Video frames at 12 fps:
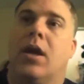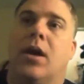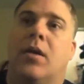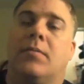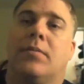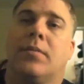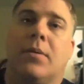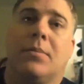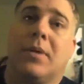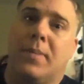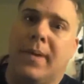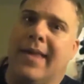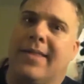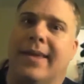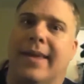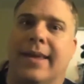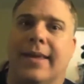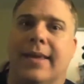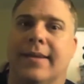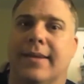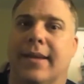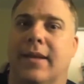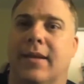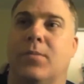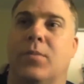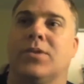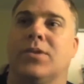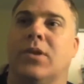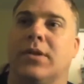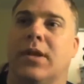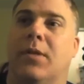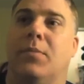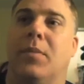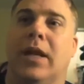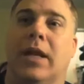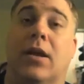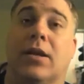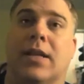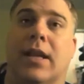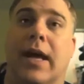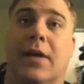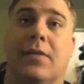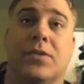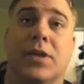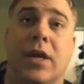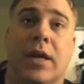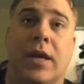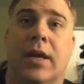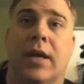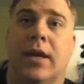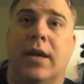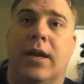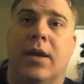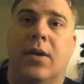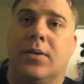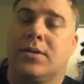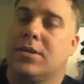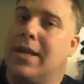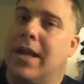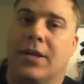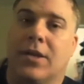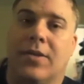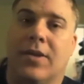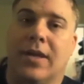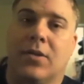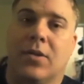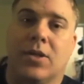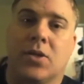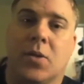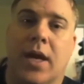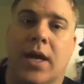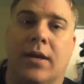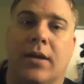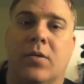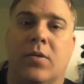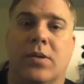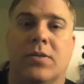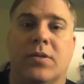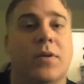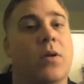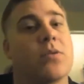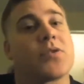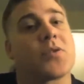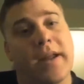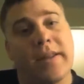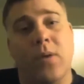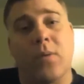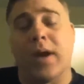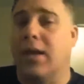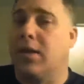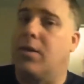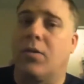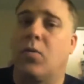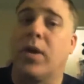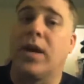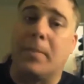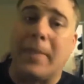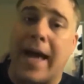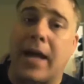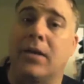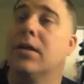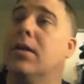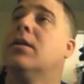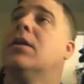That would be a bad thing and result in many lost lives, which is not a good thing during training. Of course, if you don't train that way, you don't win in battle.